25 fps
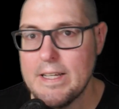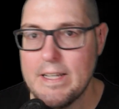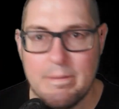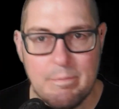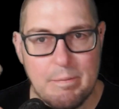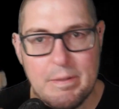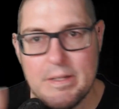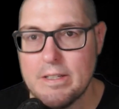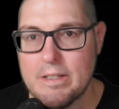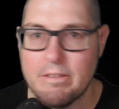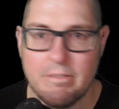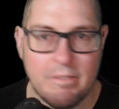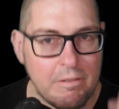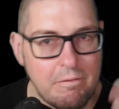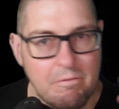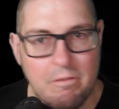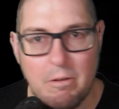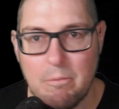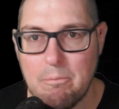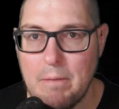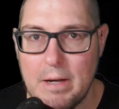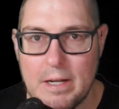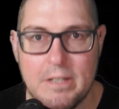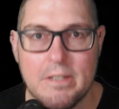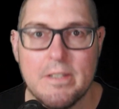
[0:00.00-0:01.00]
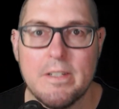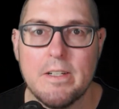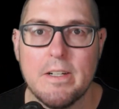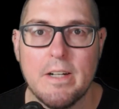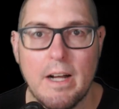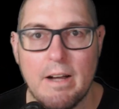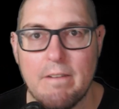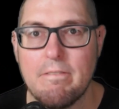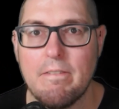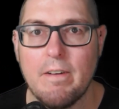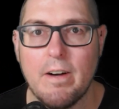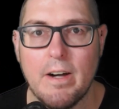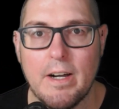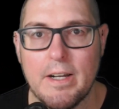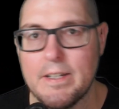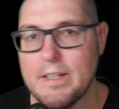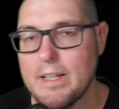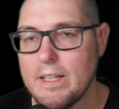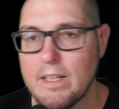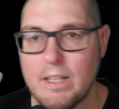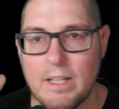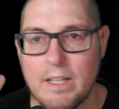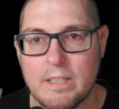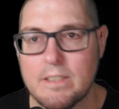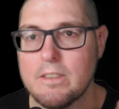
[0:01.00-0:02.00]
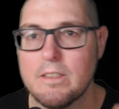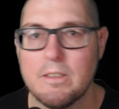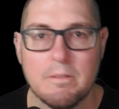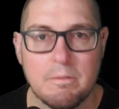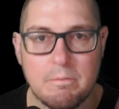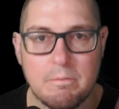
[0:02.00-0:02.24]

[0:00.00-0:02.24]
bits of information I find, I like to